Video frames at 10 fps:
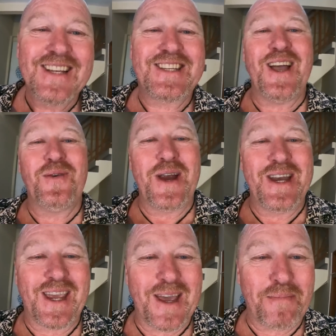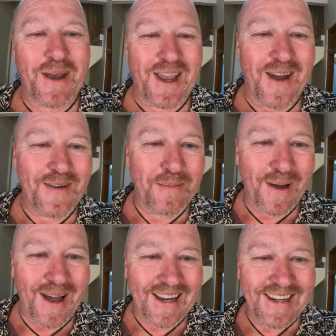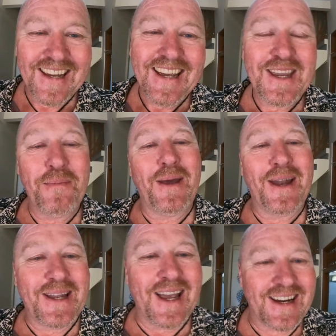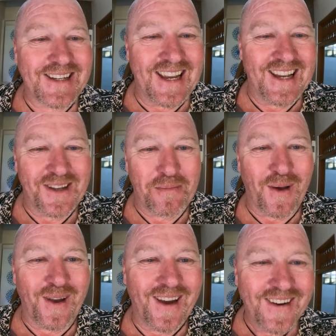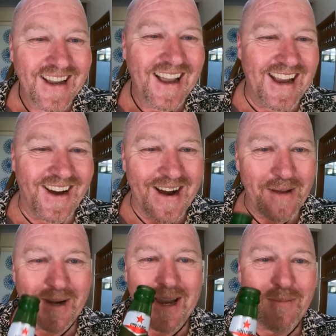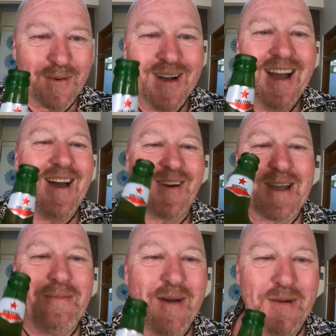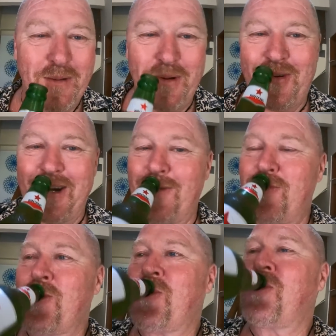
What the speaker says: So when you get back over to Bali, you better duck down the bottle and grab a couple. I'll come over and help you drink them.